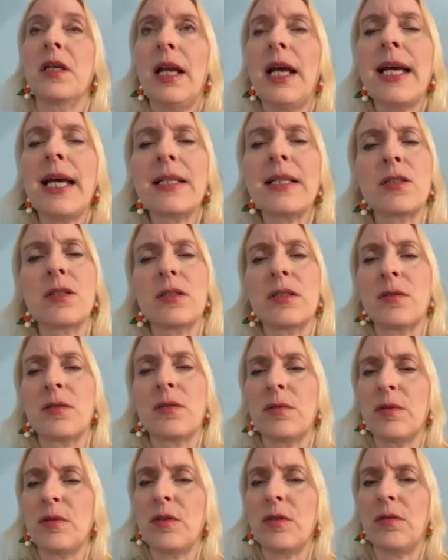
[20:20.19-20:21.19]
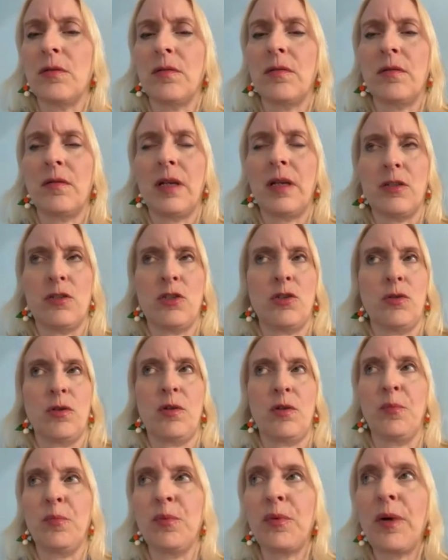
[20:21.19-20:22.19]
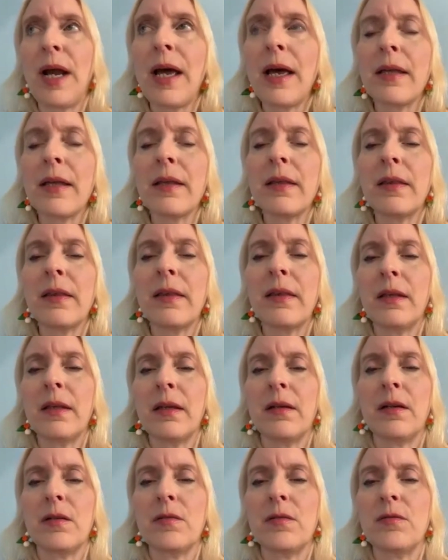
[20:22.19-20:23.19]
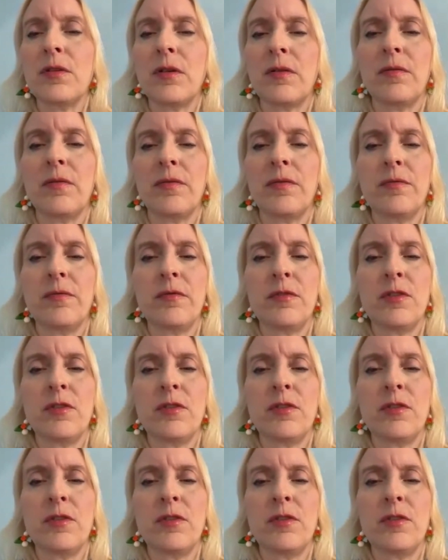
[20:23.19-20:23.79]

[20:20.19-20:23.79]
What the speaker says: And I asked her, I said, do you get short of breath? Do you have